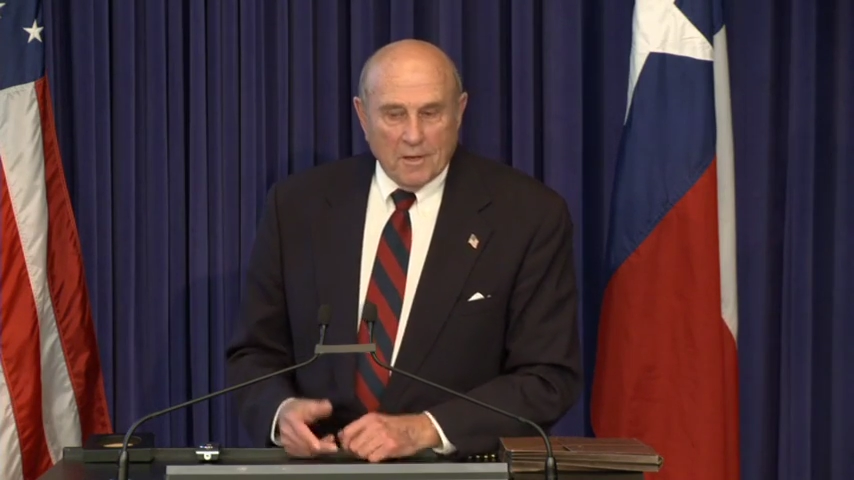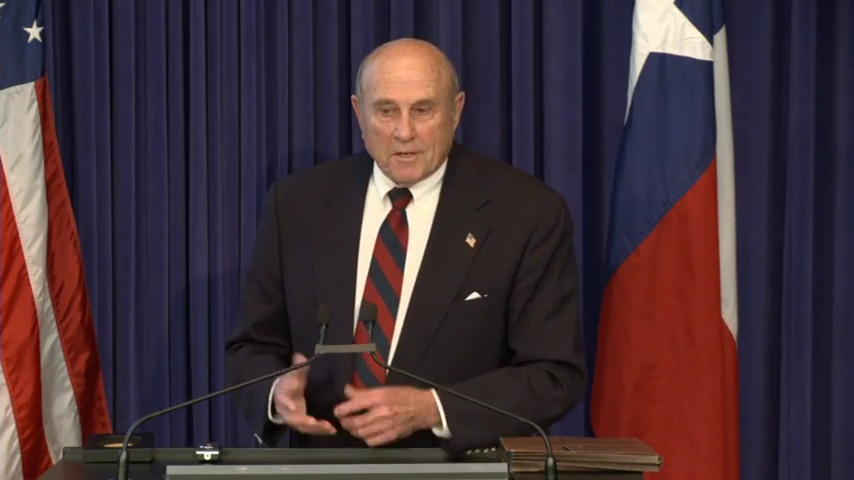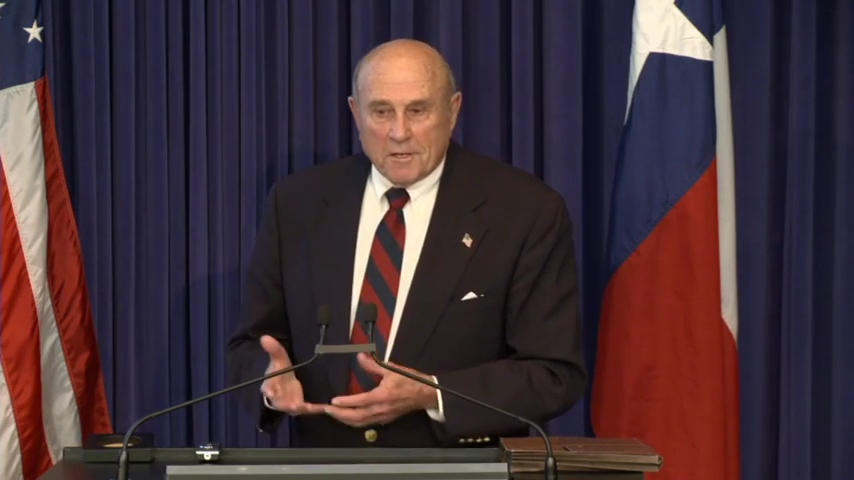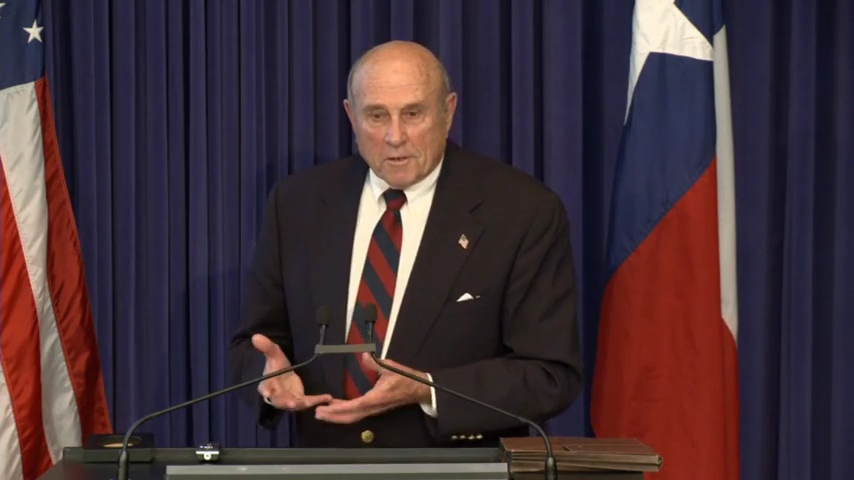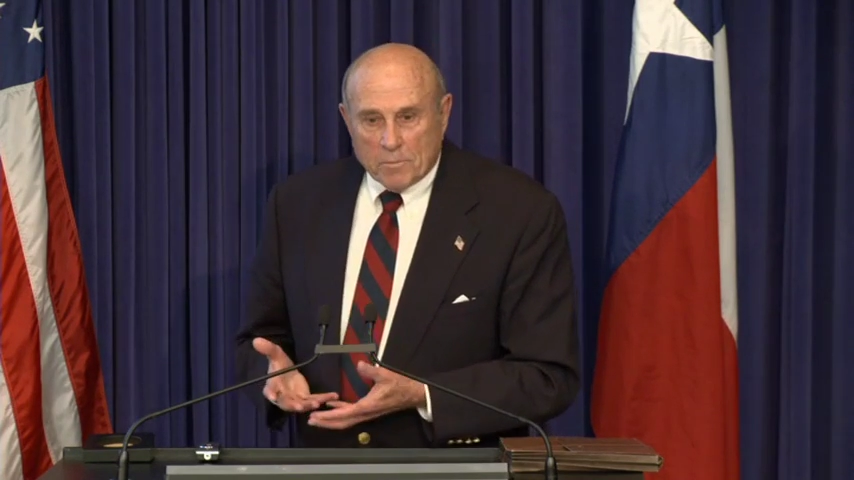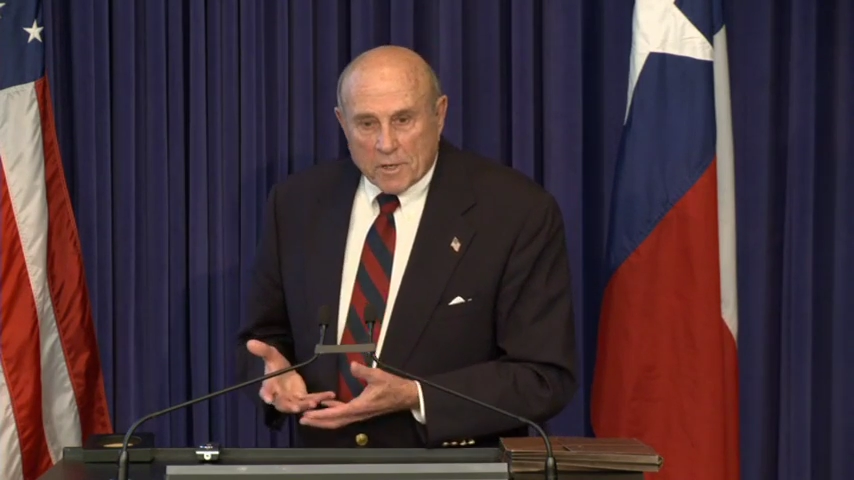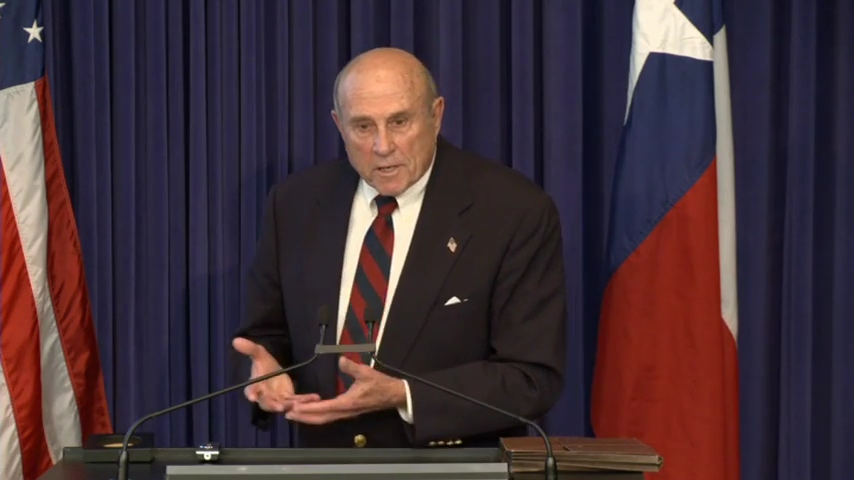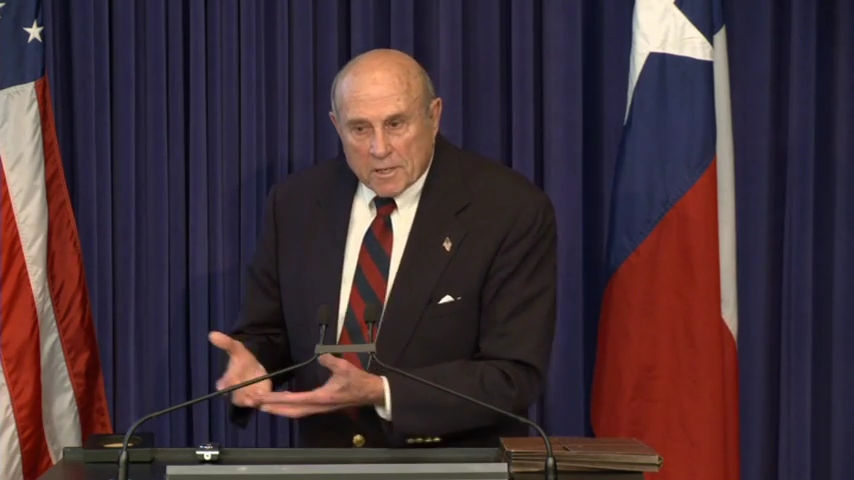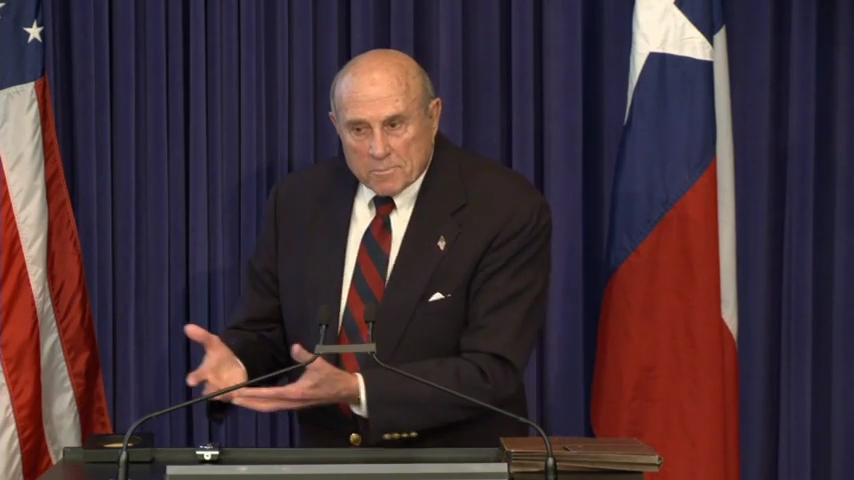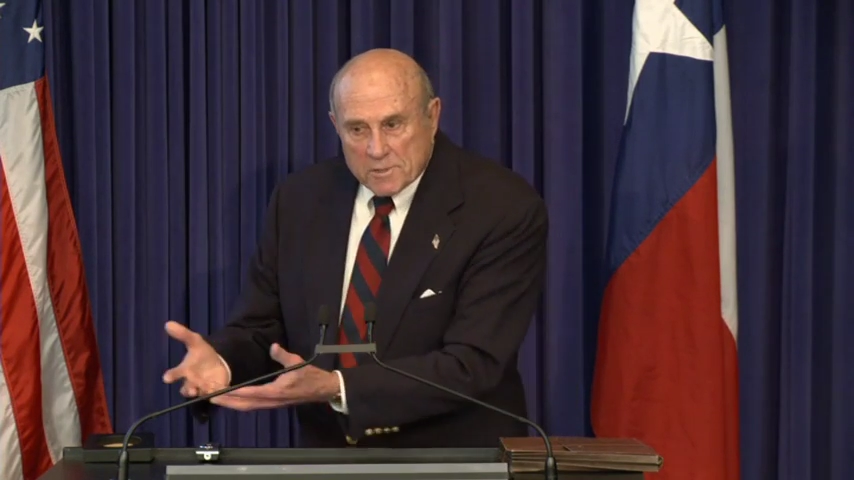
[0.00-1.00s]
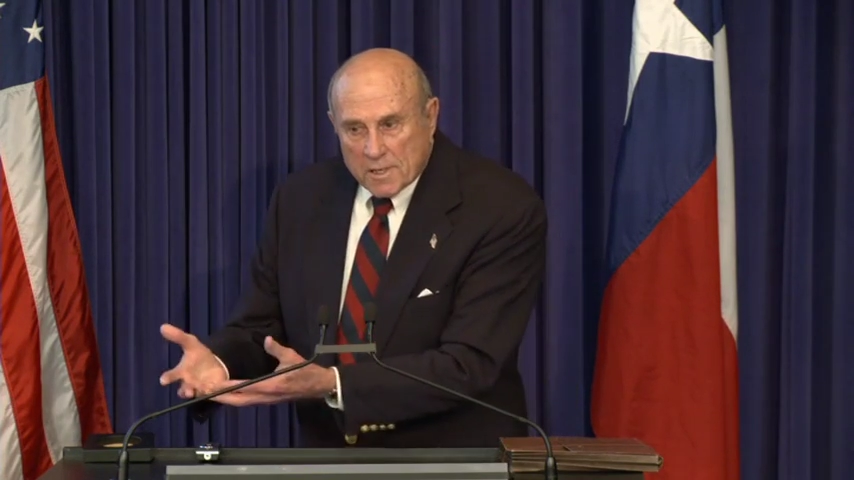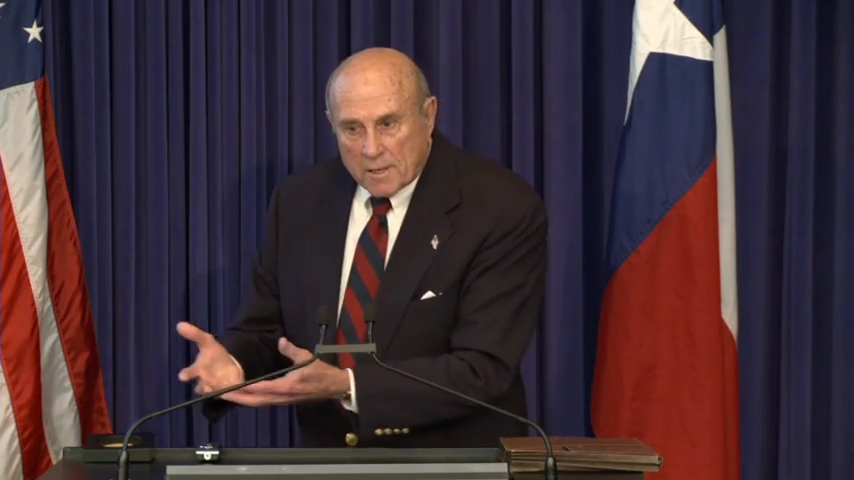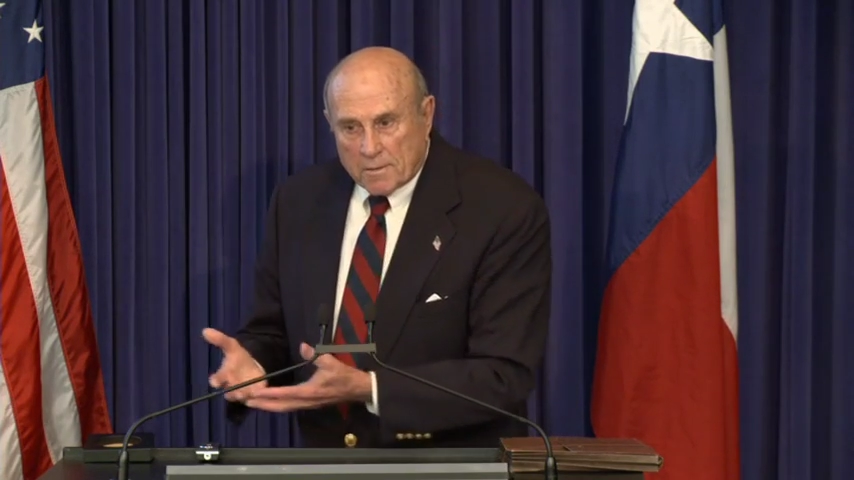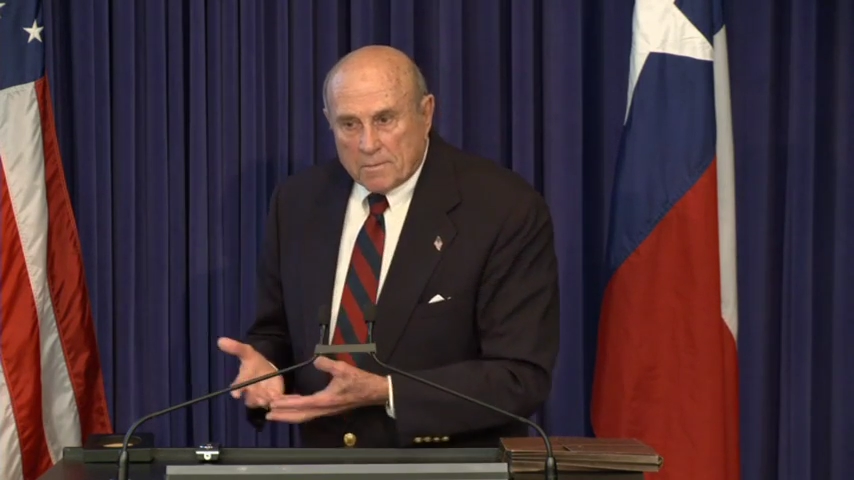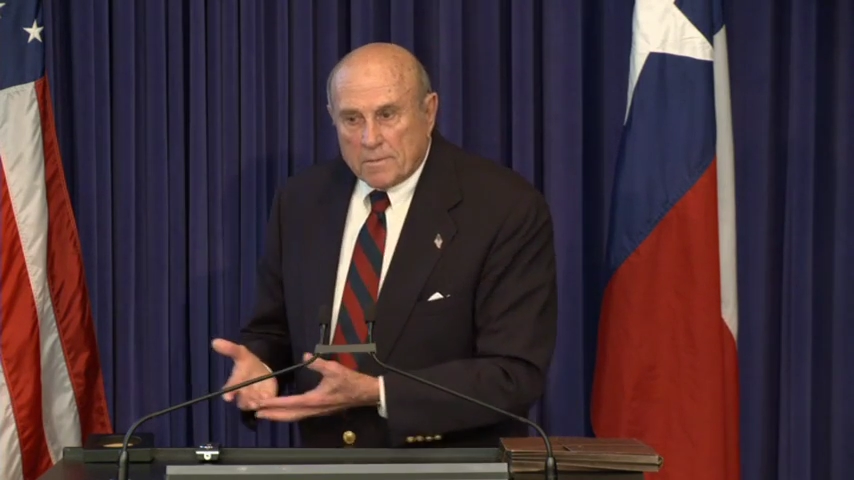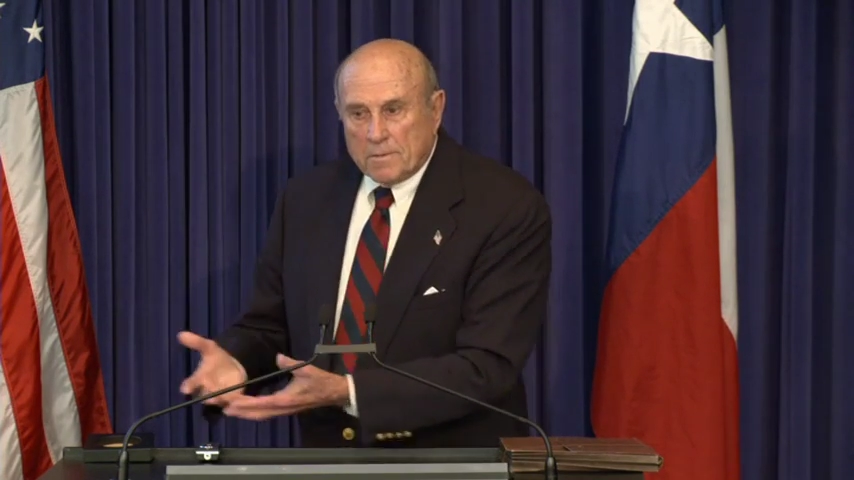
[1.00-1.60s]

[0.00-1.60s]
Until the money comes out